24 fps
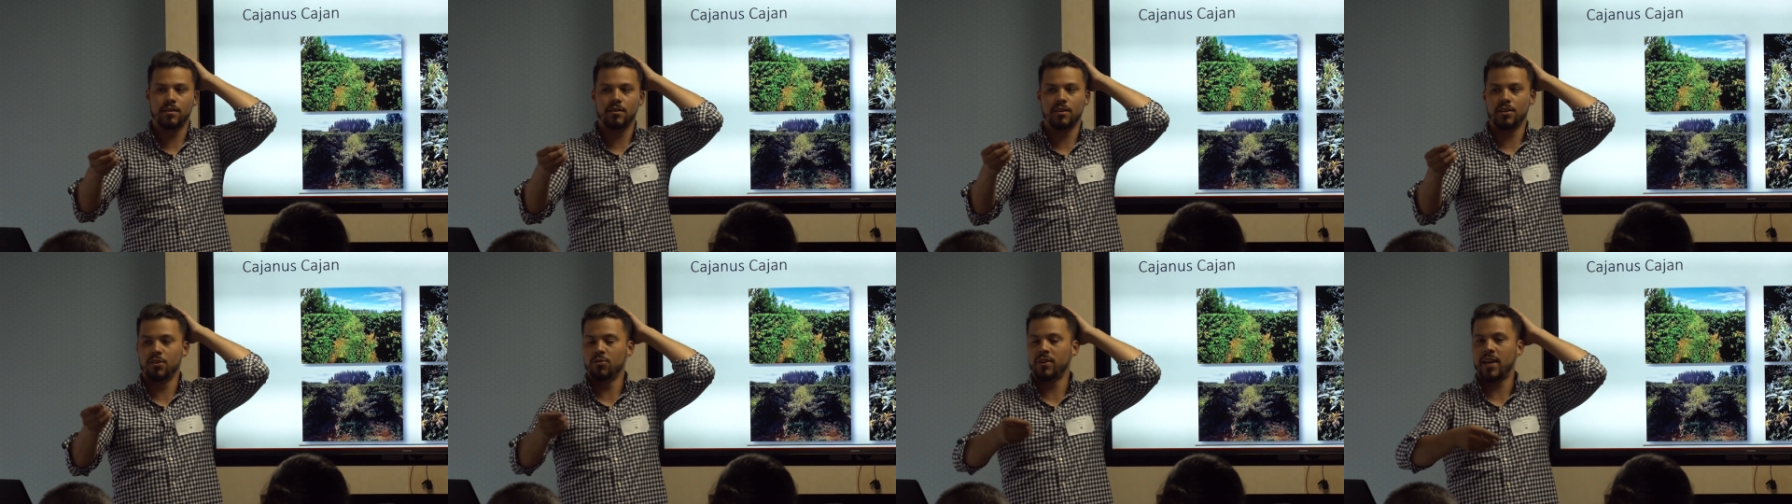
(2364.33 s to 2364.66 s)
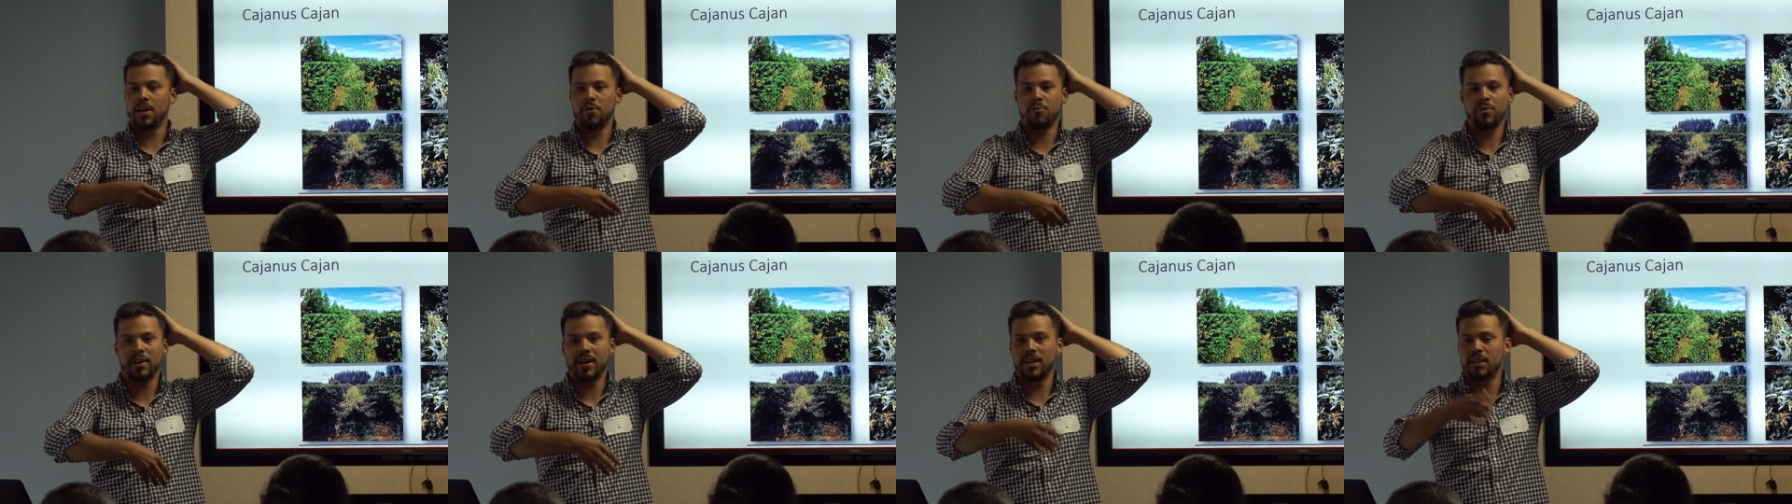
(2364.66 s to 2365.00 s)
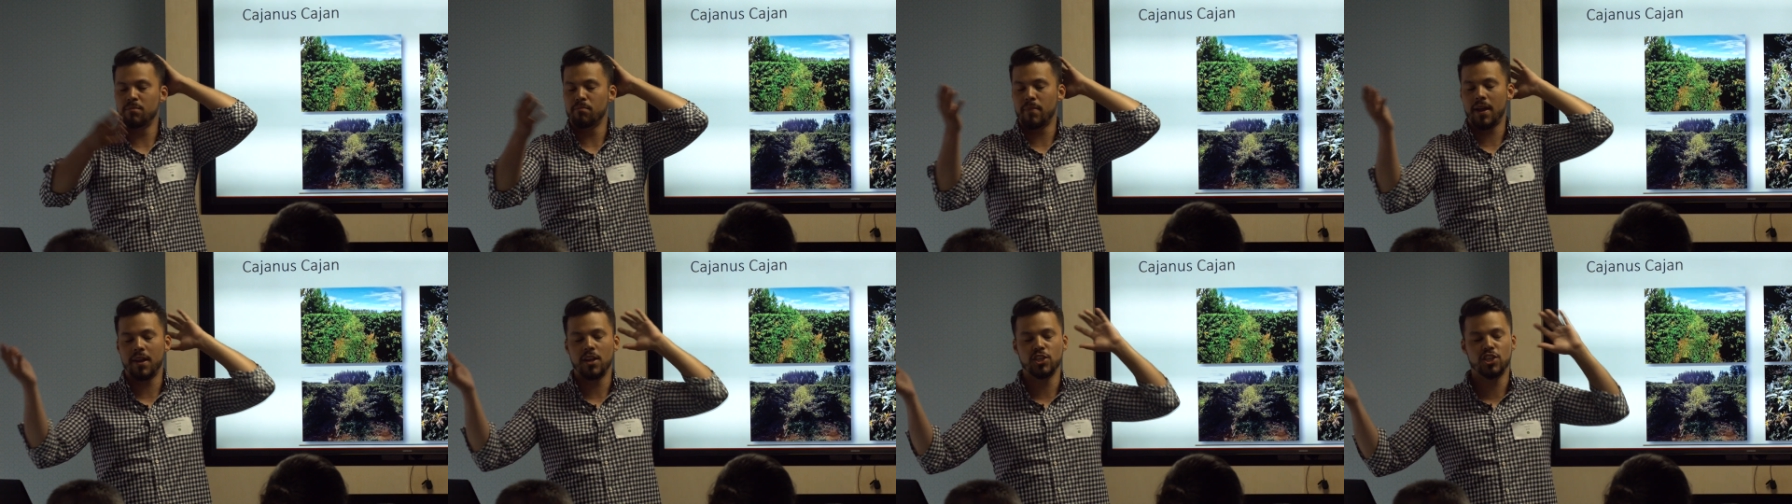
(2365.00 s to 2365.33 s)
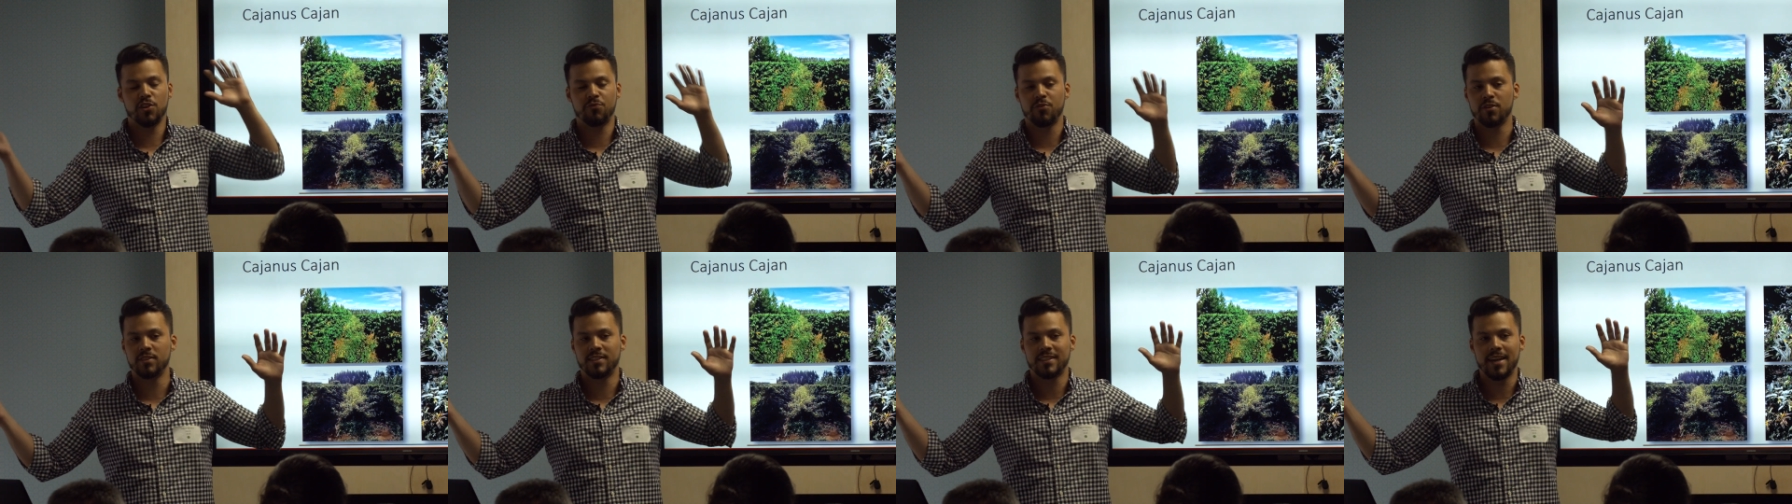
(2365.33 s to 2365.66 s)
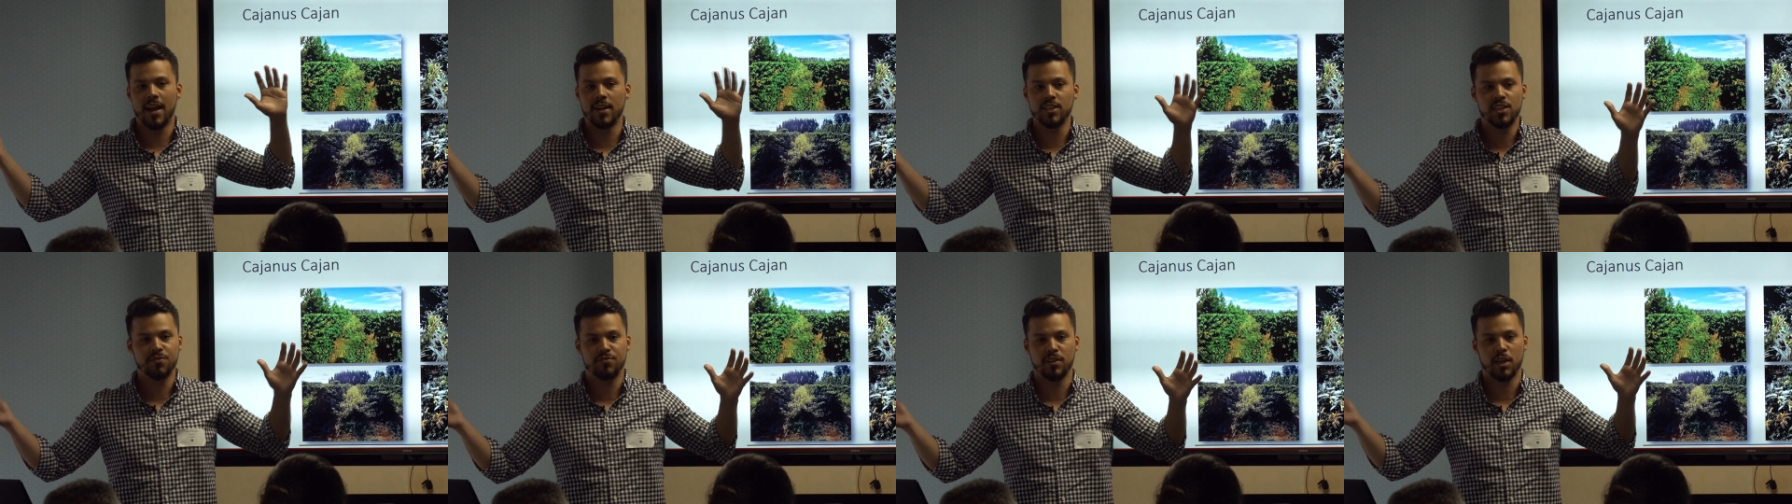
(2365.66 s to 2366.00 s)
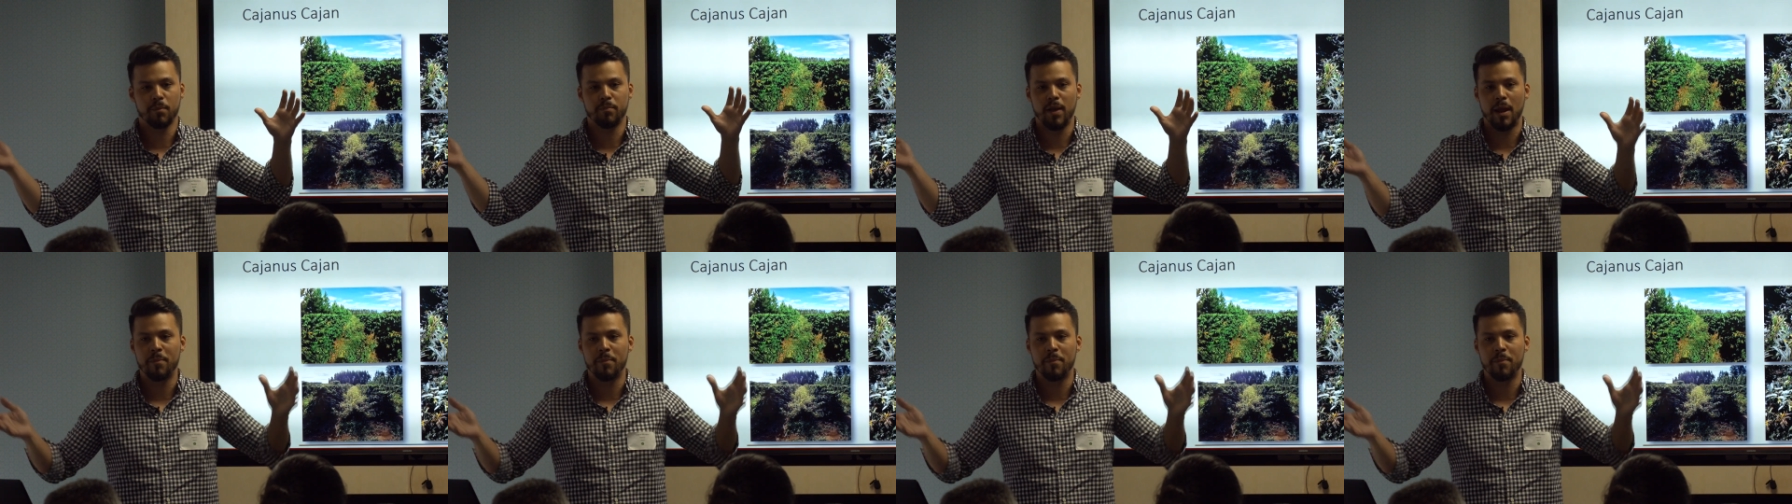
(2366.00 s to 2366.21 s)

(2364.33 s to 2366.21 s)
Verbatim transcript: you can read many different scientific